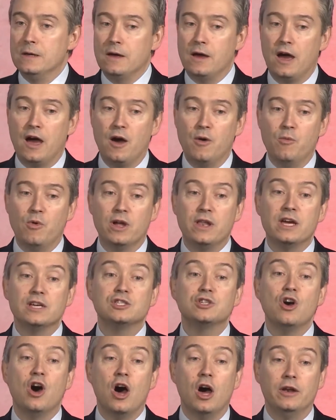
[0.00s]
uh, what
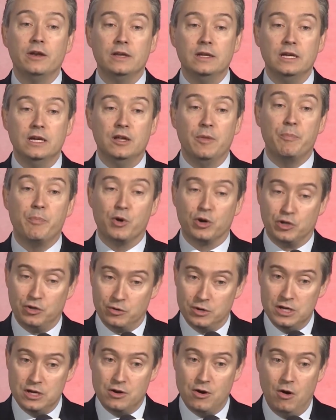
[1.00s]
has gone in
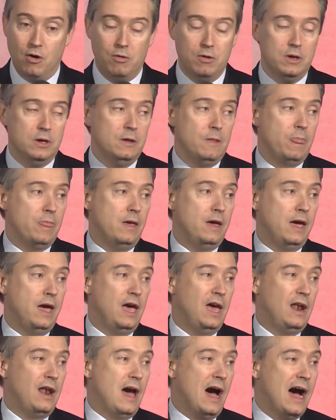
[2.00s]
Puerto Rico.
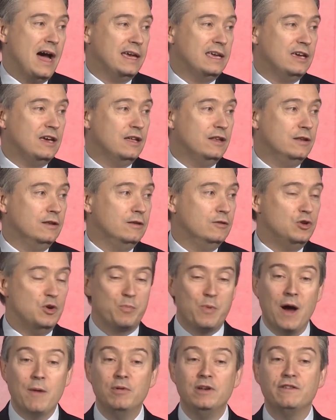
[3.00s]
And I can, you
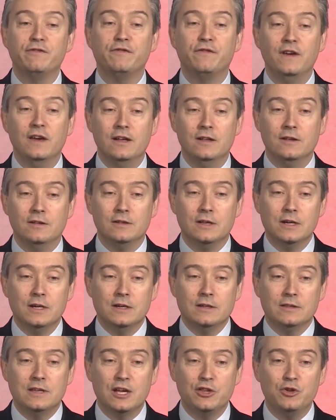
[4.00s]
probably feel
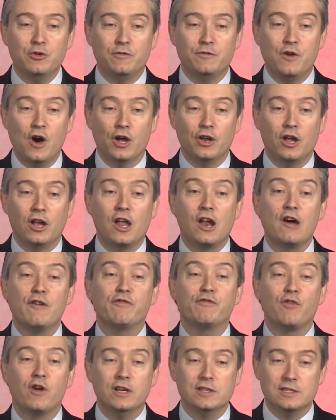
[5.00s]
that you've got a lot of
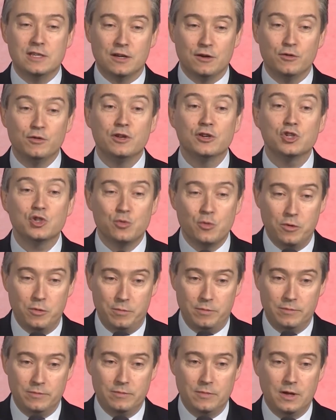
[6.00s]
friends here in this
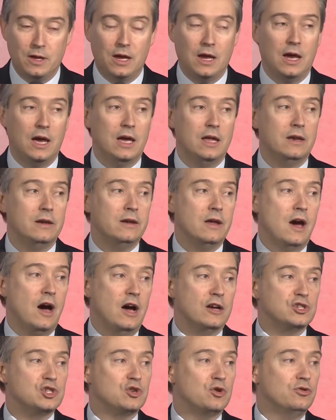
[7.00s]
room. And
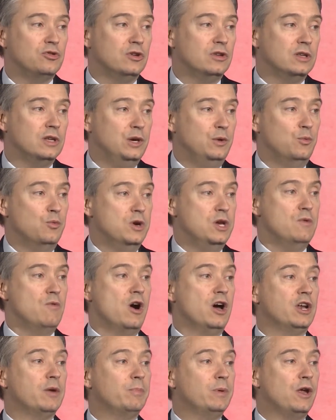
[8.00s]
certainly, we
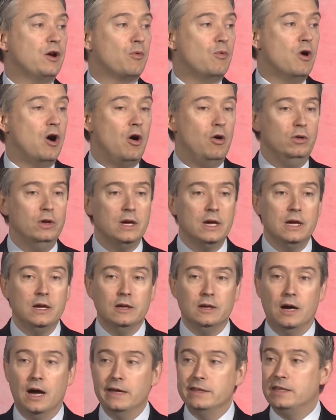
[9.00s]
want to play a role.
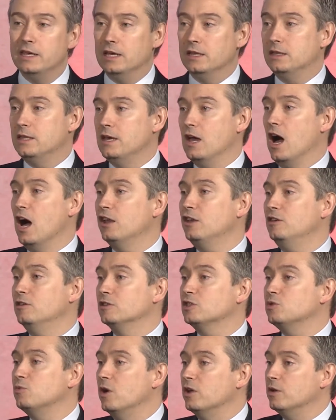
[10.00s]
I think the
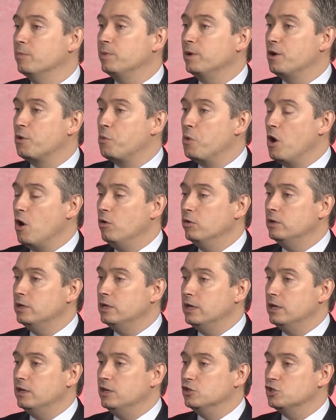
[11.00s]
audience want to play a role
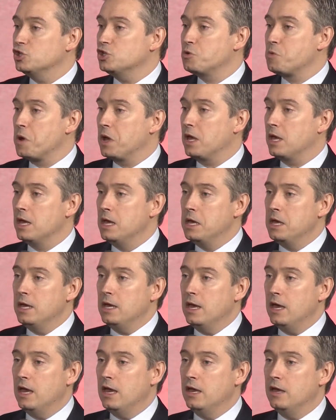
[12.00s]
in ensuring
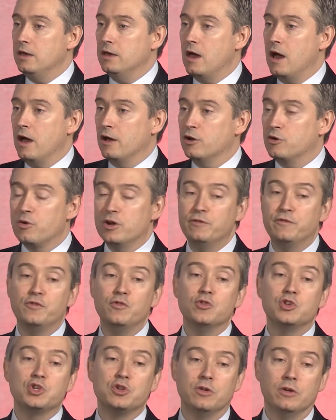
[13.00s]
a uh, great
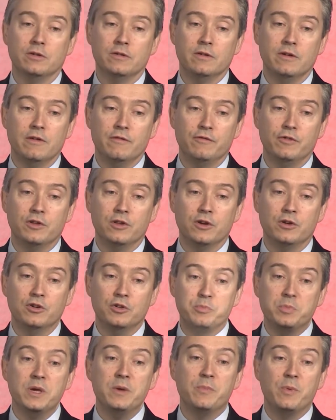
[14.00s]
future for the
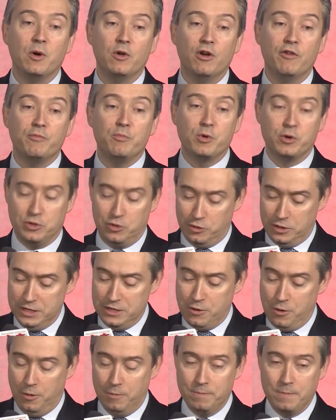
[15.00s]
good people of Puerto
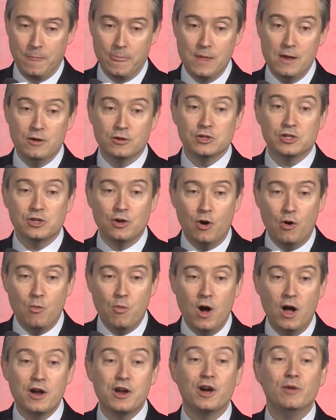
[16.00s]
Rico. So
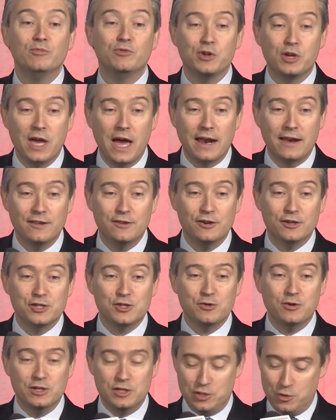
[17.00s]
welcome to Canada,
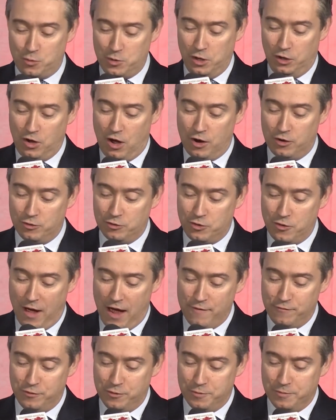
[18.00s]
sir. It's a real honor to
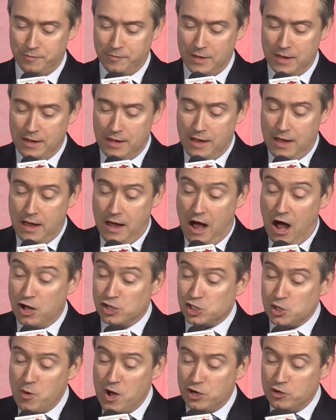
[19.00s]
have you. I
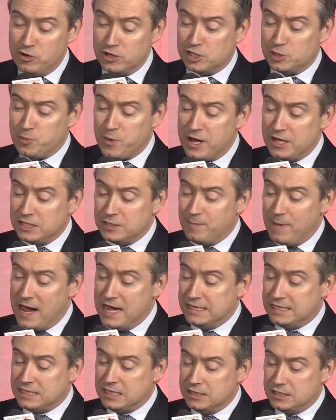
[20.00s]
also want to express
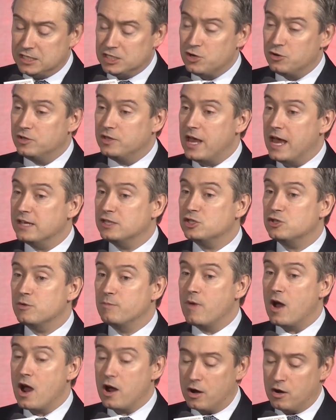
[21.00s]
my sincere thanks to
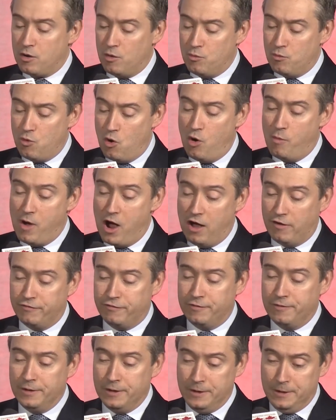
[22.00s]
Mark Romoff.